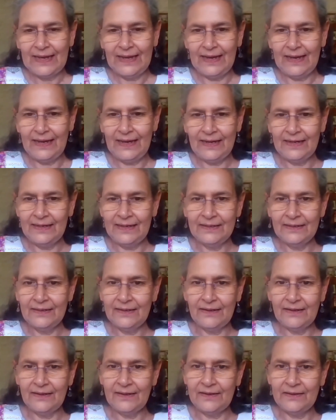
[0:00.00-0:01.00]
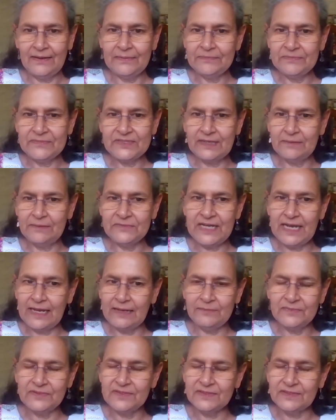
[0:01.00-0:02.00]
And
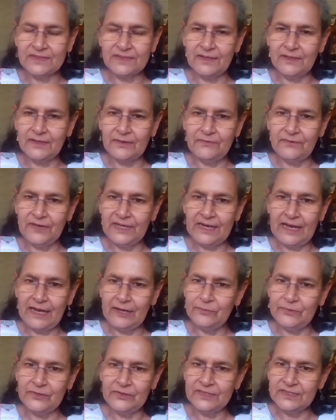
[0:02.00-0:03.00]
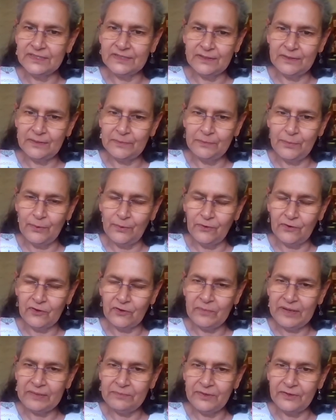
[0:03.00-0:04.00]
sometimes when I was a
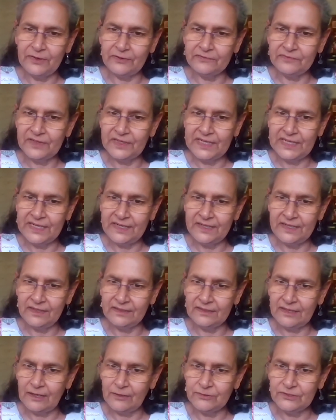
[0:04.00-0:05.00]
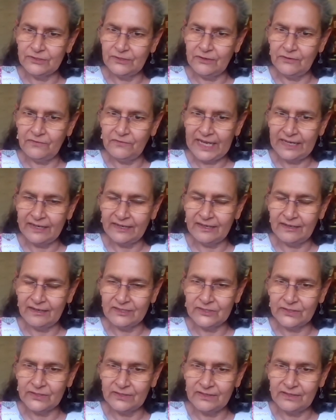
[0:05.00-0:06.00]
board member of the Indian Council of
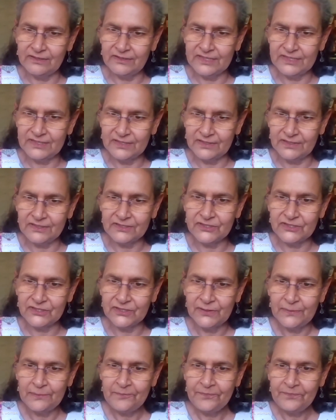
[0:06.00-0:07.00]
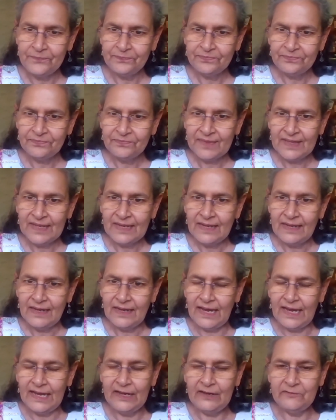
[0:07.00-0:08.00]
Agricultural Research,
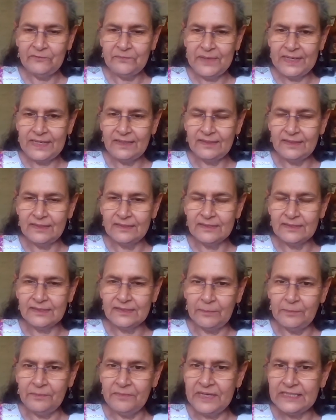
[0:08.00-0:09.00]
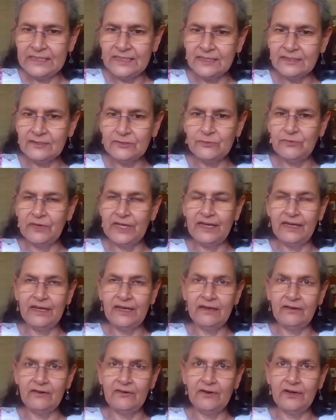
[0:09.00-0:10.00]
I have been in some meetings
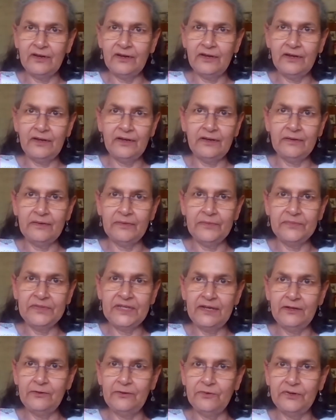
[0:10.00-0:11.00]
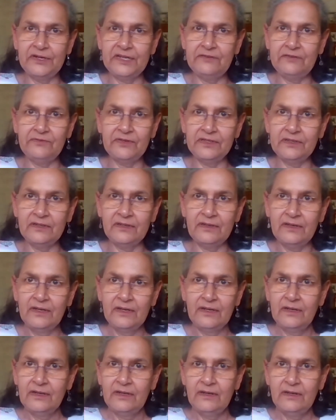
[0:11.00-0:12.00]
where there were even